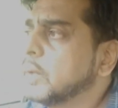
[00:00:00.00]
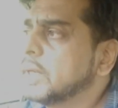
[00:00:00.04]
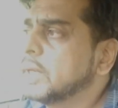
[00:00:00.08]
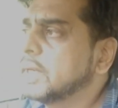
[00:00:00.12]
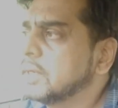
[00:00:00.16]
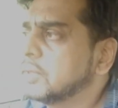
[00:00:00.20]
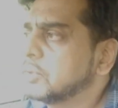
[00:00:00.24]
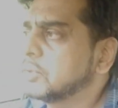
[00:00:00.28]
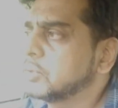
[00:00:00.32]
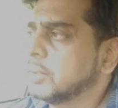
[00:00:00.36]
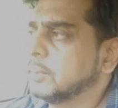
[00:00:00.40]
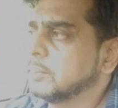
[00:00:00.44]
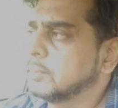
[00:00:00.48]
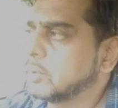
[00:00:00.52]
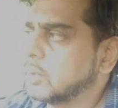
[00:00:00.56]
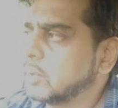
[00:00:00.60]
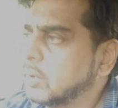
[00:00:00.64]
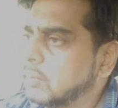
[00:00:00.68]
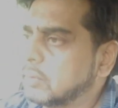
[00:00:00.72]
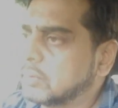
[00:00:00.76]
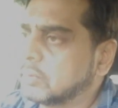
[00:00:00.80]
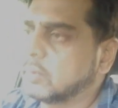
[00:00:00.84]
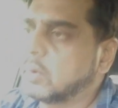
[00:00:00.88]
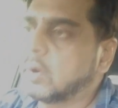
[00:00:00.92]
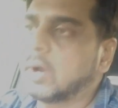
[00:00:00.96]
need to
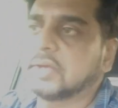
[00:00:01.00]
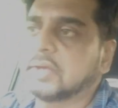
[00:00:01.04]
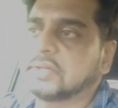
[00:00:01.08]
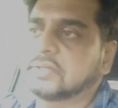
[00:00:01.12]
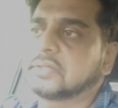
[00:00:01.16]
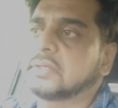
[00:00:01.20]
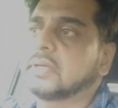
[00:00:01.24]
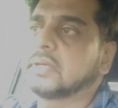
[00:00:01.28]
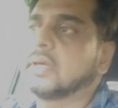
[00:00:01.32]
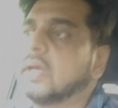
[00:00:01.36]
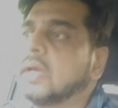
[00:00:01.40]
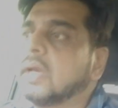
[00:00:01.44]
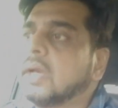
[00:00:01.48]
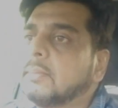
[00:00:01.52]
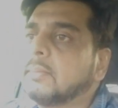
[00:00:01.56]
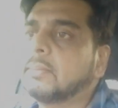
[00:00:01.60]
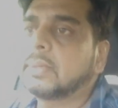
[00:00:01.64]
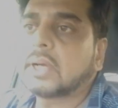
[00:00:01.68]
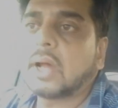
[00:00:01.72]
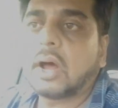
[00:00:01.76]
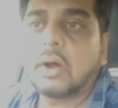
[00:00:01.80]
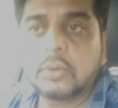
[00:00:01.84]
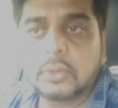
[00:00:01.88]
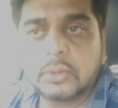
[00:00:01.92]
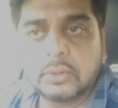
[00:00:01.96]
improve our voice.
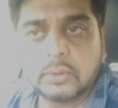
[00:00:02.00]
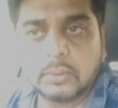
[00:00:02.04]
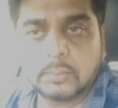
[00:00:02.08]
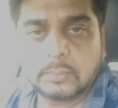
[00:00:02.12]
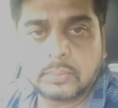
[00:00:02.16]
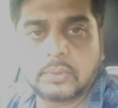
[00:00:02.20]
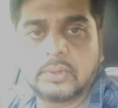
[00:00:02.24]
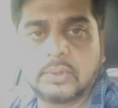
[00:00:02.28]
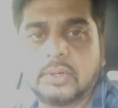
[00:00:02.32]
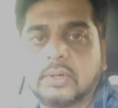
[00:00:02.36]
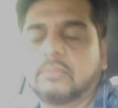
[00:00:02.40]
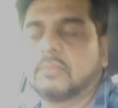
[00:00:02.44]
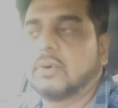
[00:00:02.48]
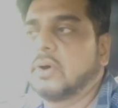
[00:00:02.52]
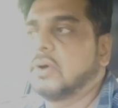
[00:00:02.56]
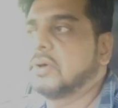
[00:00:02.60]
But how do you improve your